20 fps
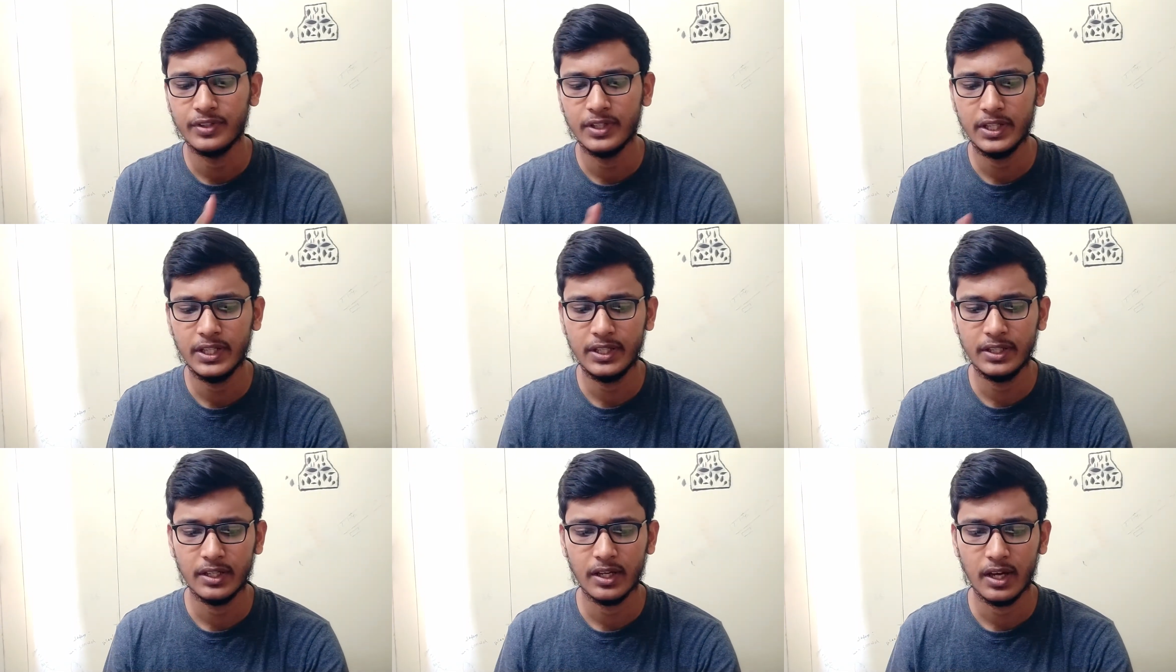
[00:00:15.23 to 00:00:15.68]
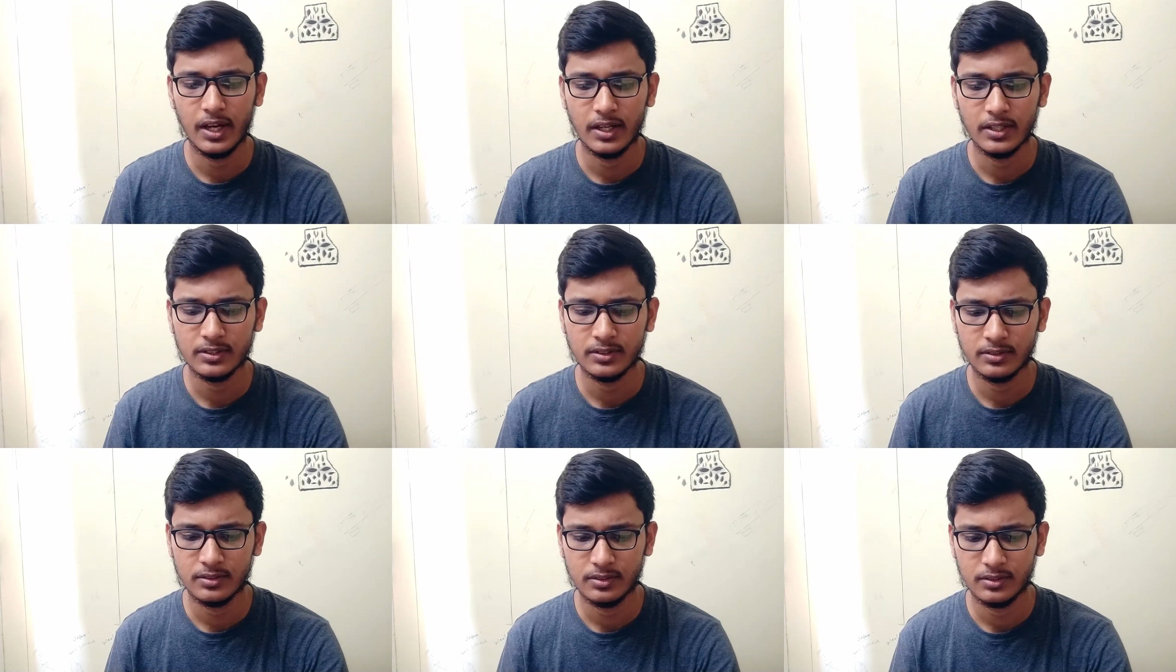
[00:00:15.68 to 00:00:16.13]
heat
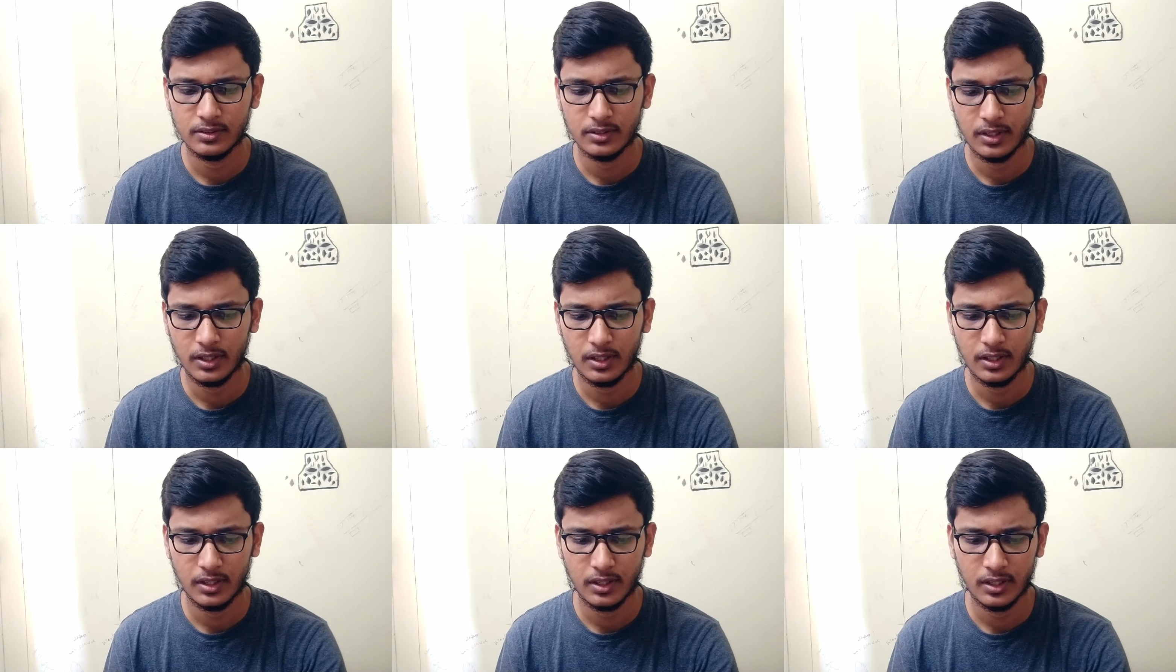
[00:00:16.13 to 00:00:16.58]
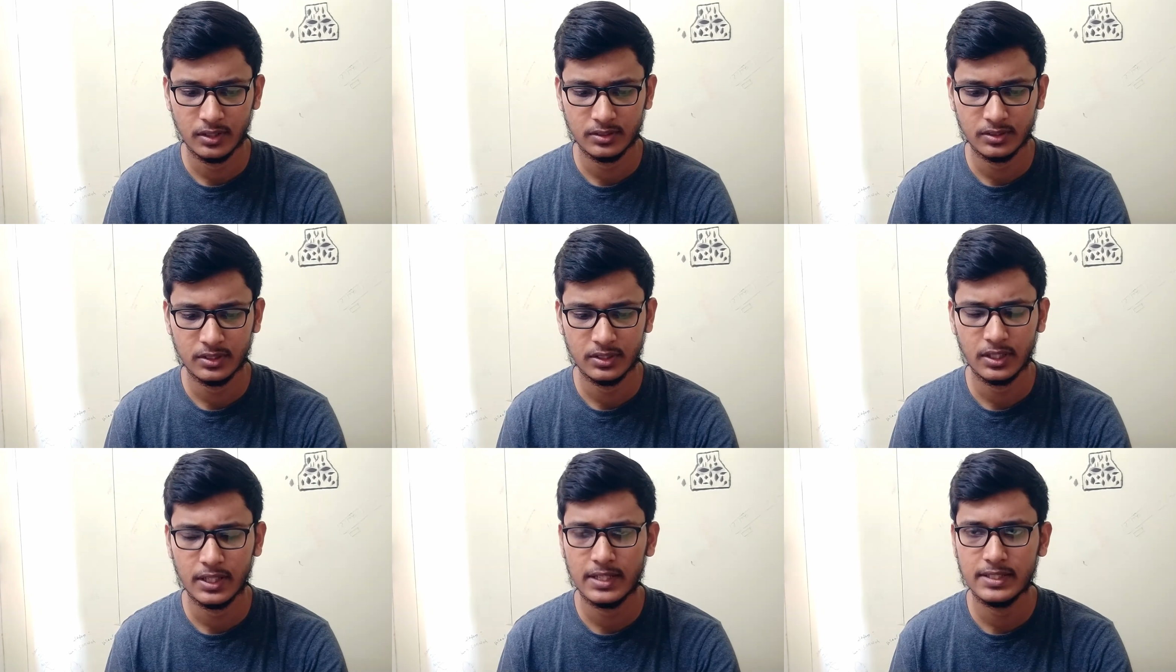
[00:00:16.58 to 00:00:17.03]
as
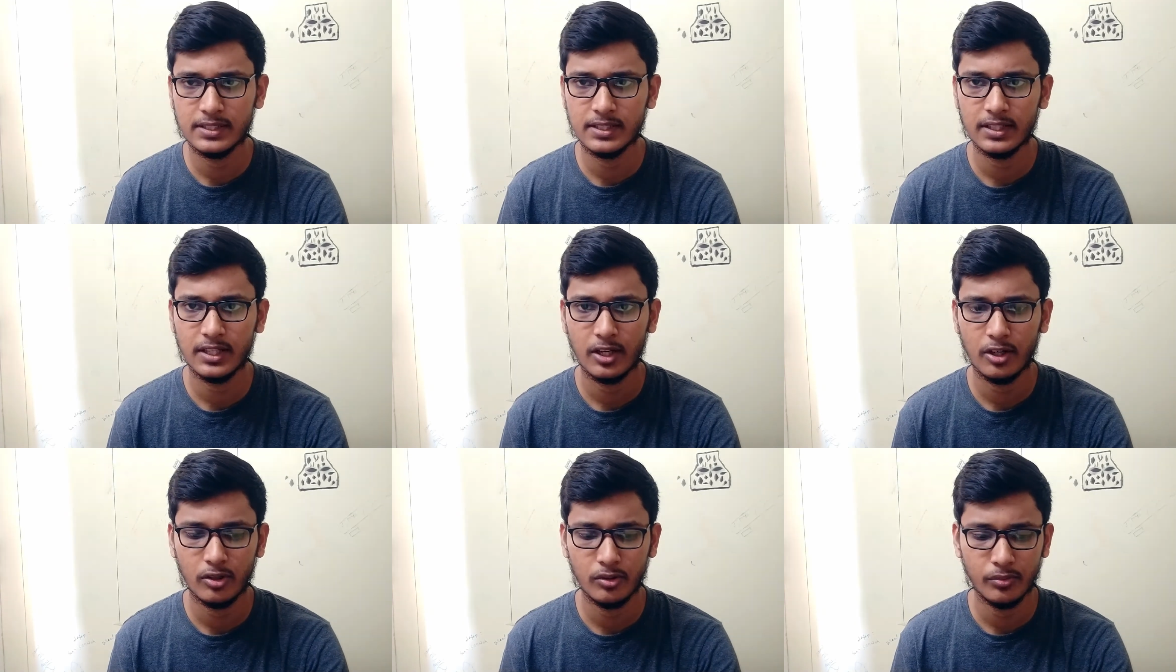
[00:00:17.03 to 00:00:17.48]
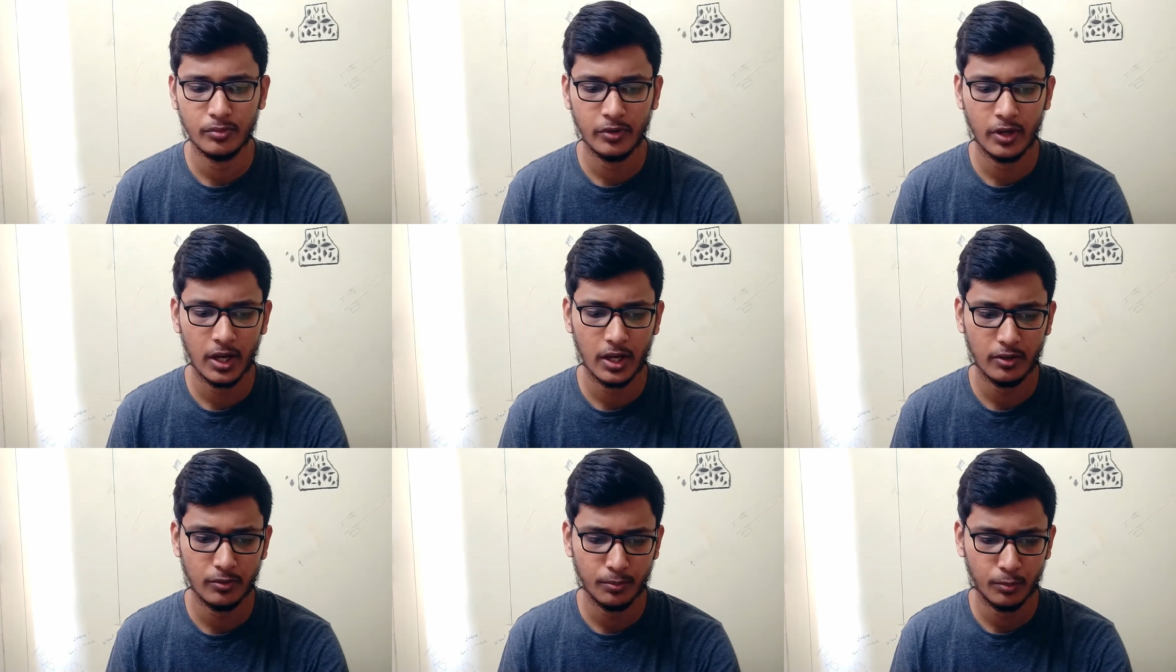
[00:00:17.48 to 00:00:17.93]
Ryzen
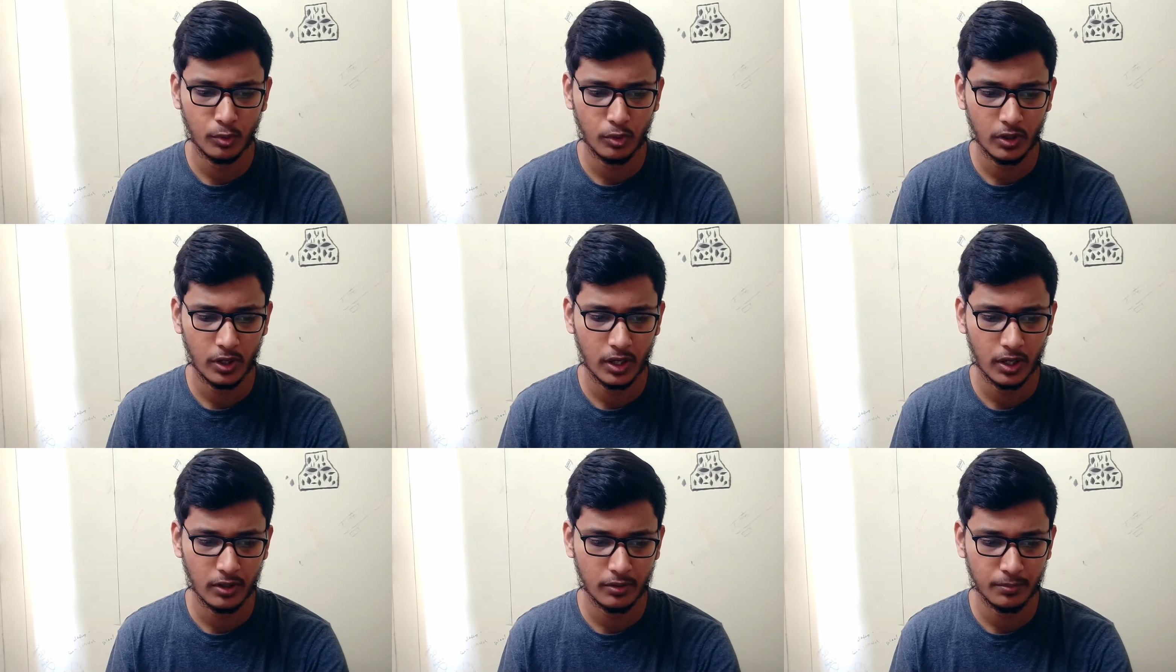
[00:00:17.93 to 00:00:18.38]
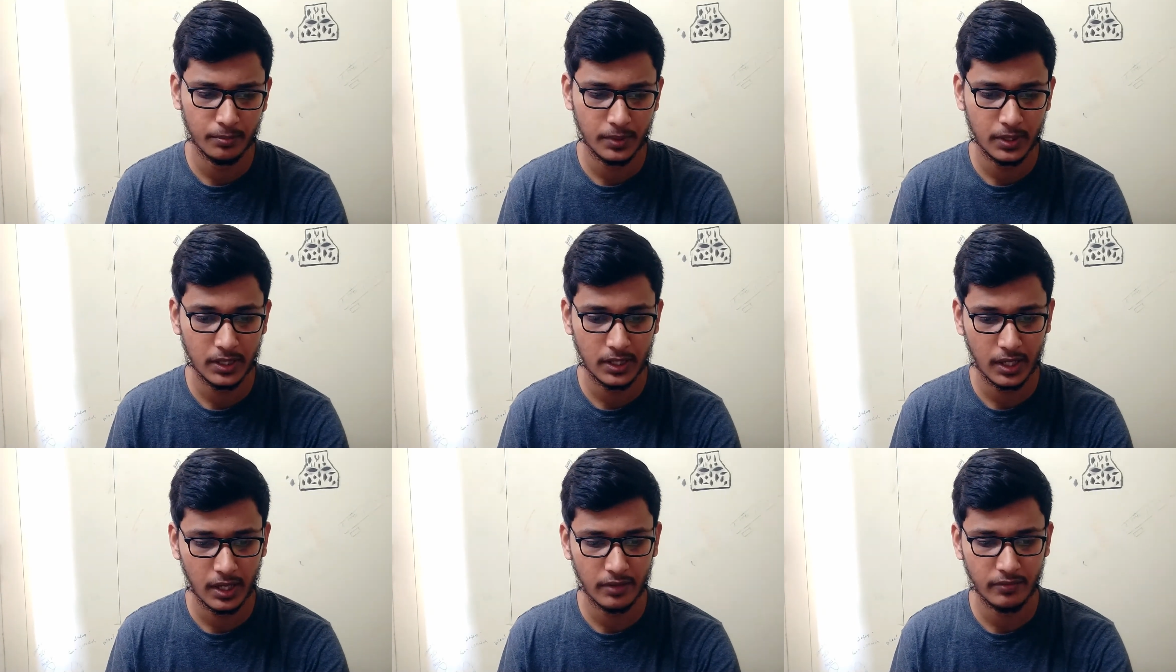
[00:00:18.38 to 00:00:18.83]
have
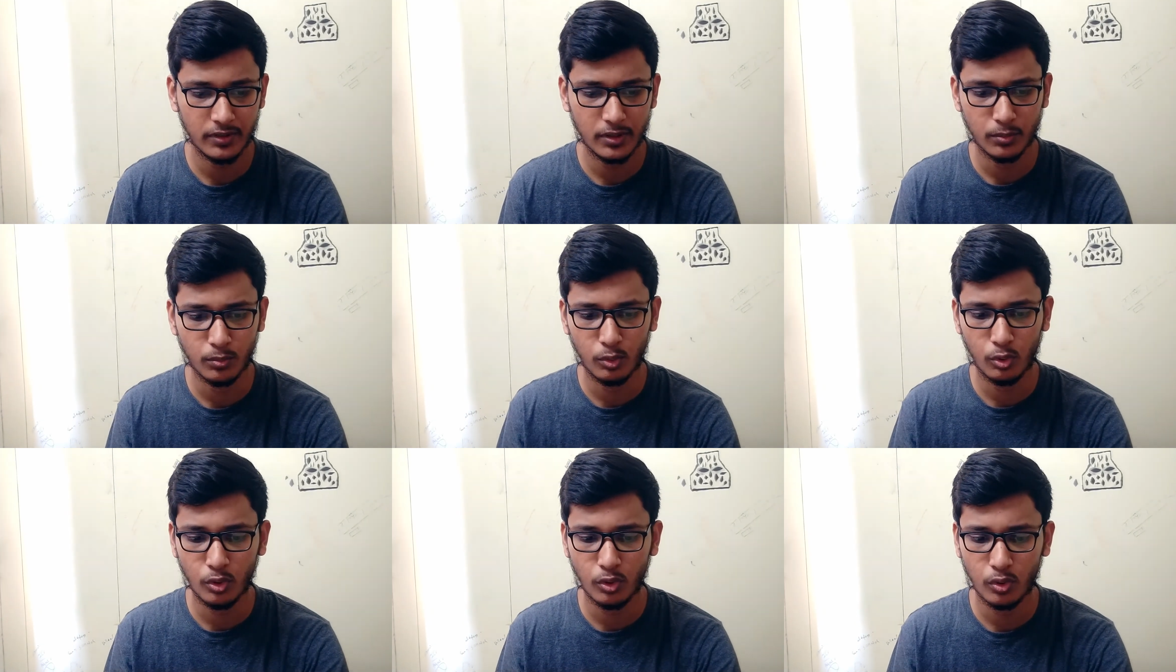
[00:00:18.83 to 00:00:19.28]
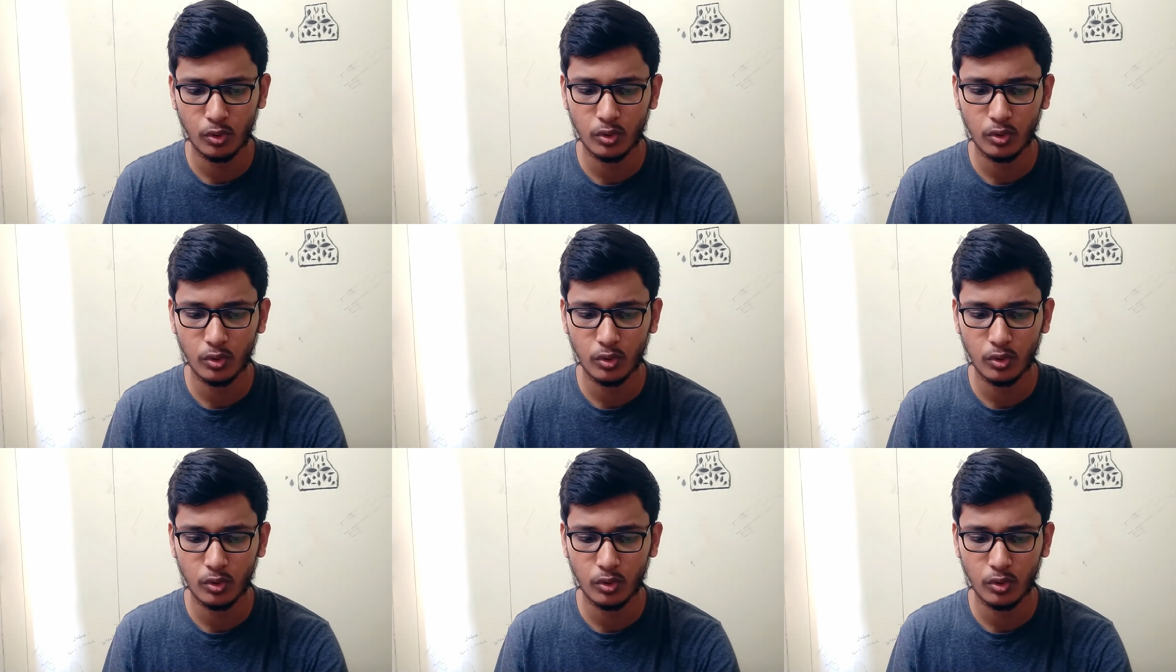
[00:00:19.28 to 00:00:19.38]
been having more